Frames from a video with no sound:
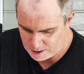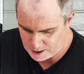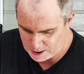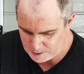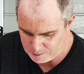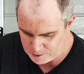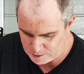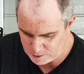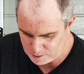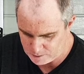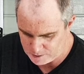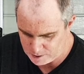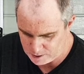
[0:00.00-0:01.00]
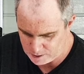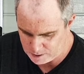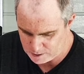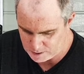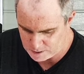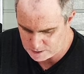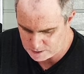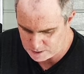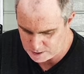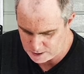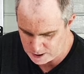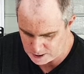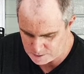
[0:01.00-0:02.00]
up a little bit to the
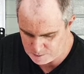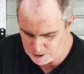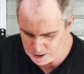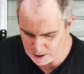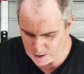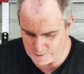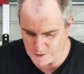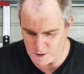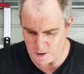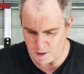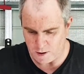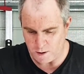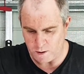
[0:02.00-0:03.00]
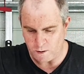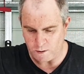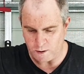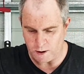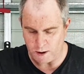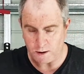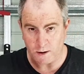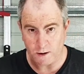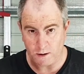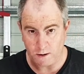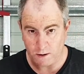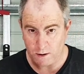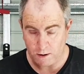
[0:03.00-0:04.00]
next part of the hole, and then